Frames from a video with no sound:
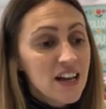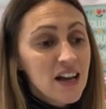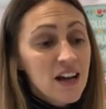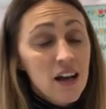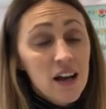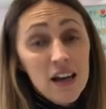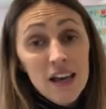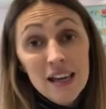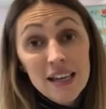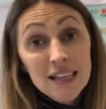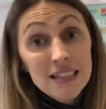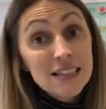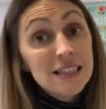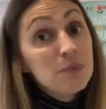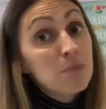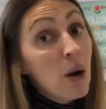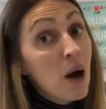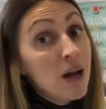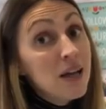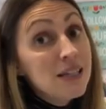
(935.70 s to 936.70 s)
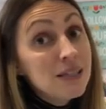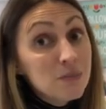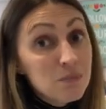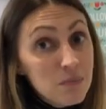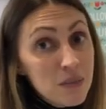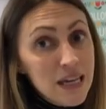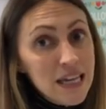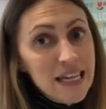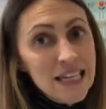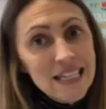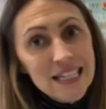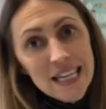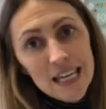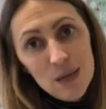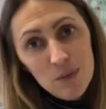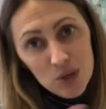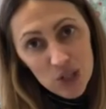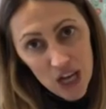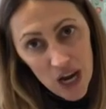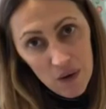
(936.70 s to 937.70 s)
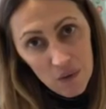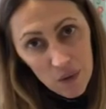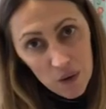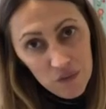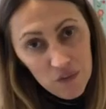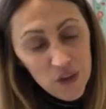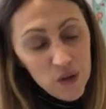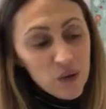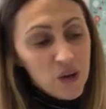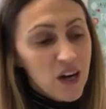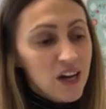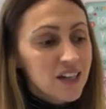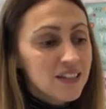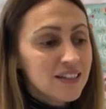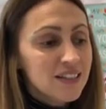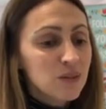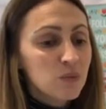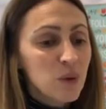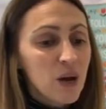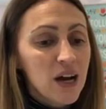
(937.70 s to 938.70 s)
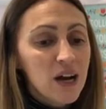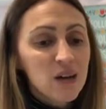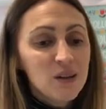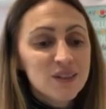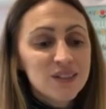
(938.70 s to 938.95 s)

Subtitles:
It inspires me to keep sharing with you guys as well.